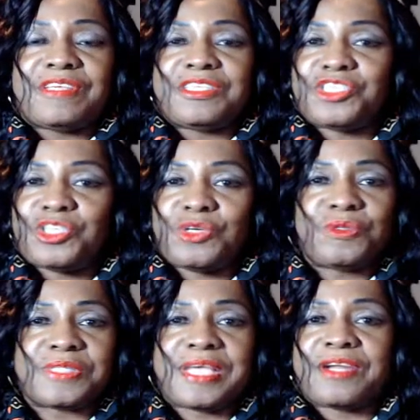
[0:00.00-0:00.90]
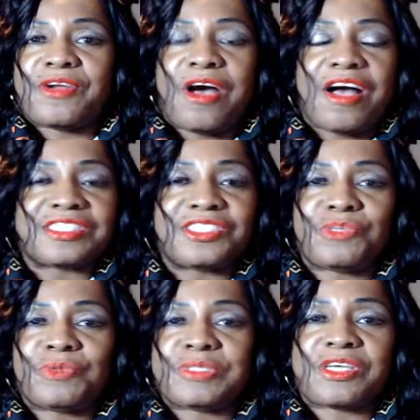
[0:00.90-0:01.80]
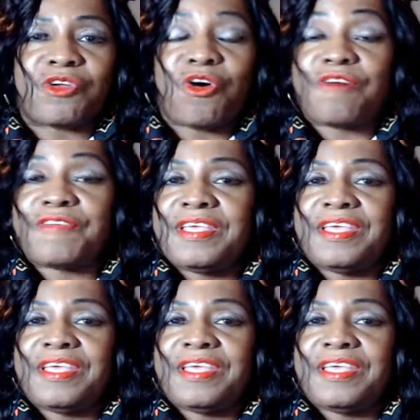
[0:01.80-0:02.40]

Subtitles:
It shows that her oxygen was cut off,